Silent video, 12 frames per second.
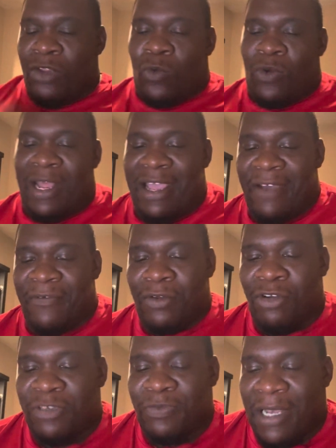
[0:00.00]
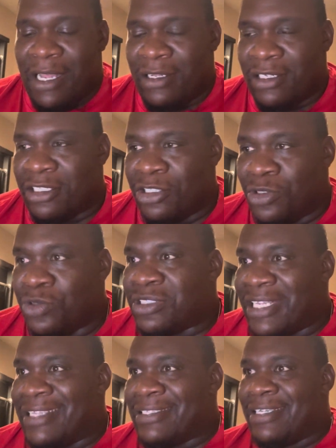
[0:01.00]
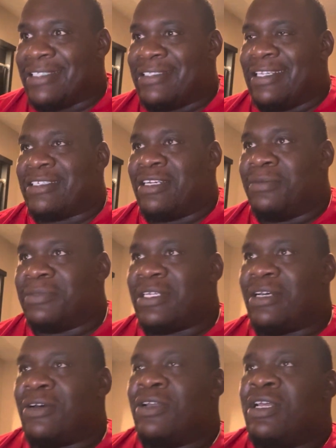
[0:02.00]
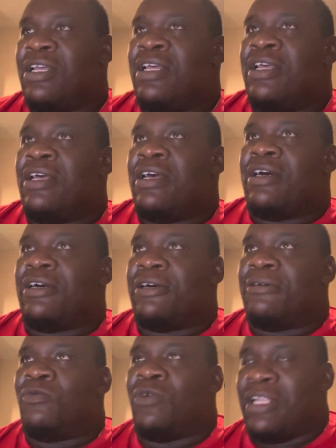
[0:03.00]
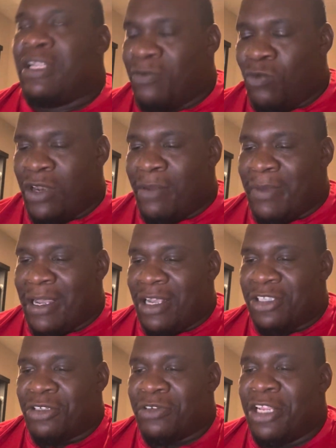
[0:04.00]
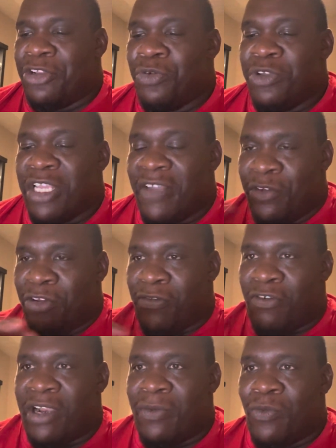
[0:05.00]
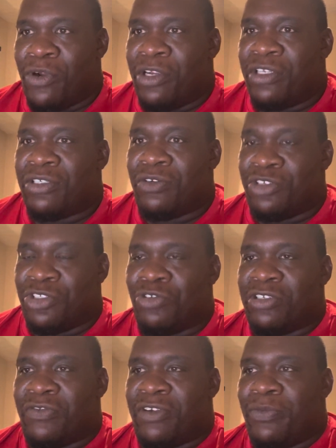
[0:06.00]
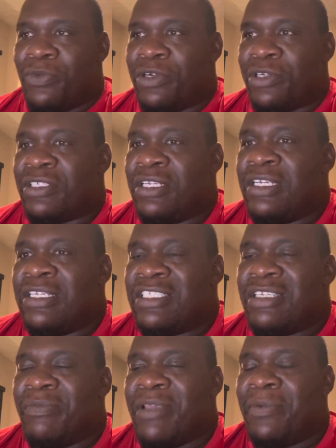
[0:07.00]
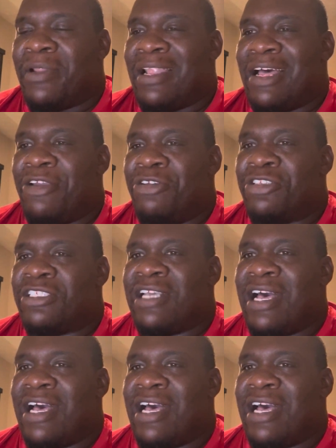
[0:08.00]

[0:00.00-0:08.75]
what I have noticed about this new state test that comes out with the milestone, they do give you the frameworks on the Georgia frameworks to be able to allow you to see